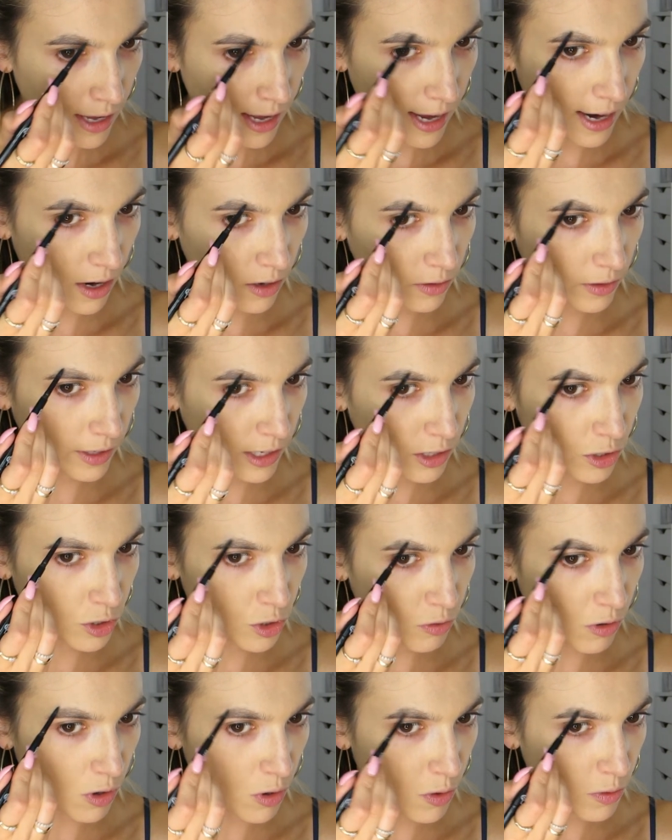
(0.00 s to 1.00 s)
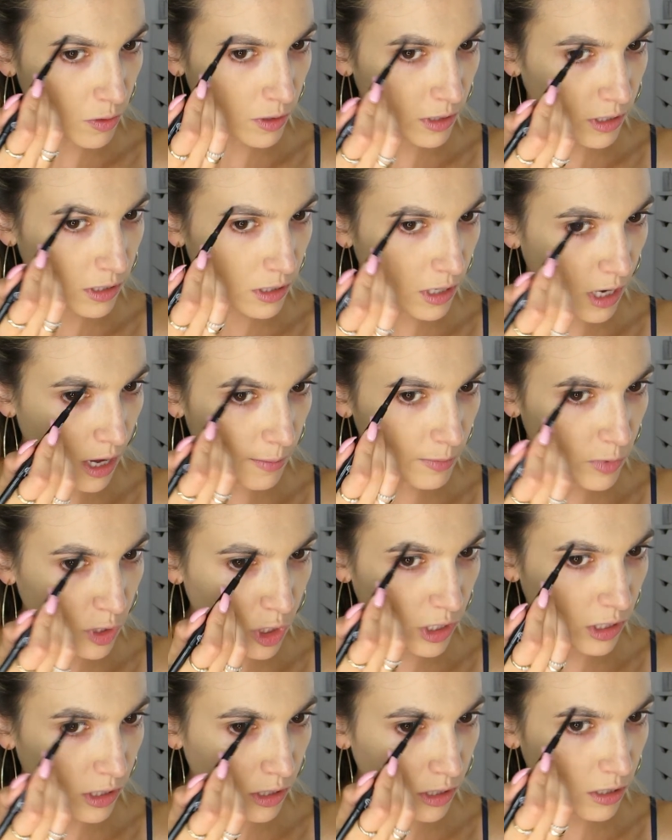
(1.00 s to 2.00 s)
hair like strokes. I'm
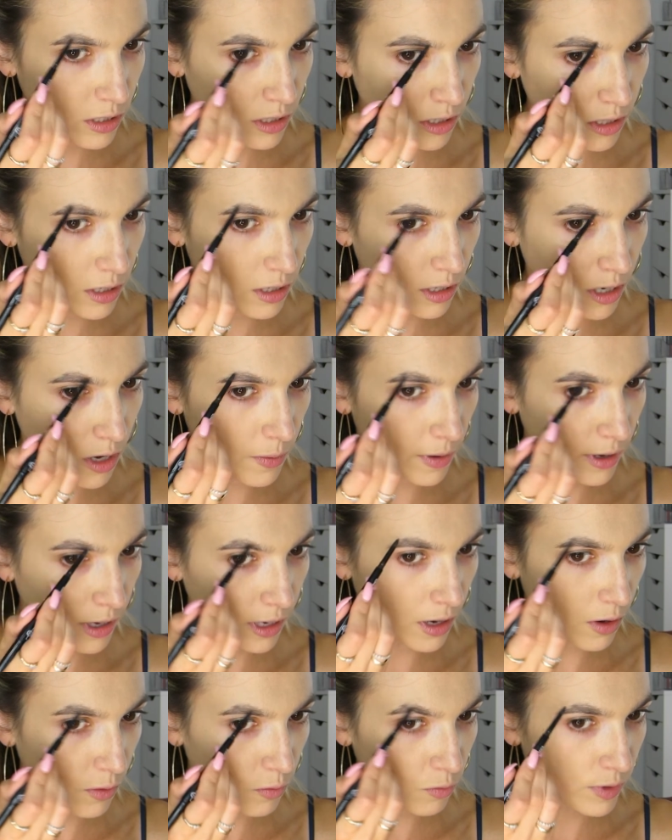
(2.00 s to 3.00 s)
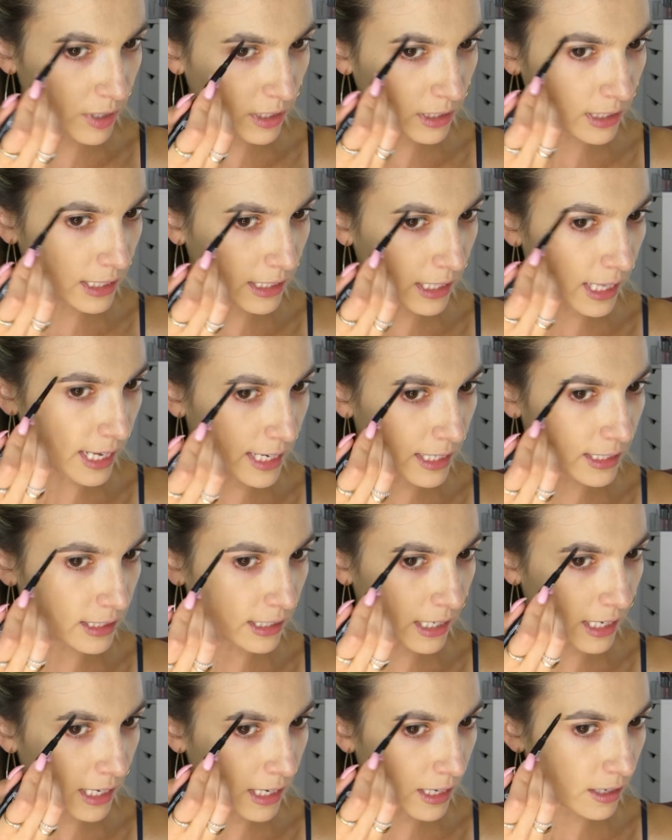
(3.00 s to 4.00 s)
just going really
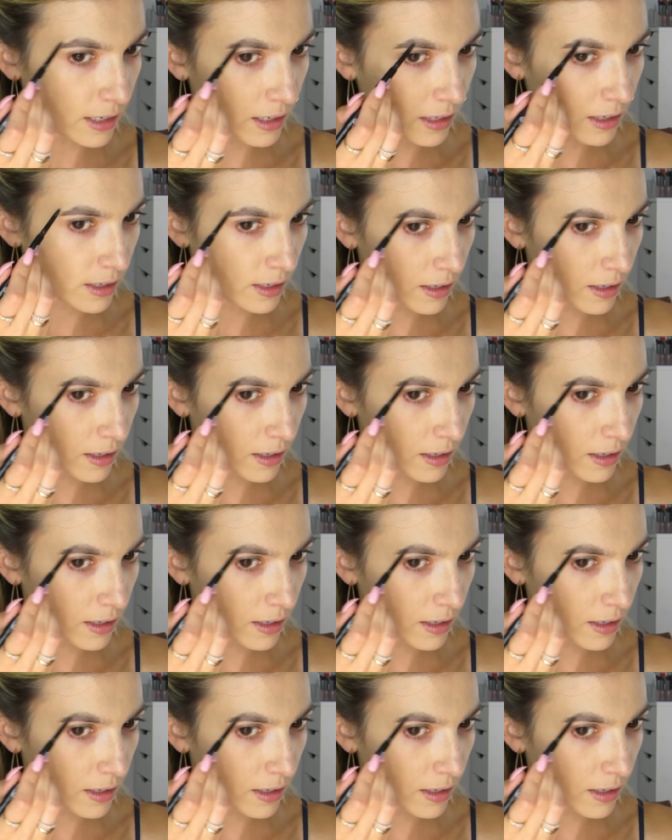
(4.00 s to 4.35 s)
lightly.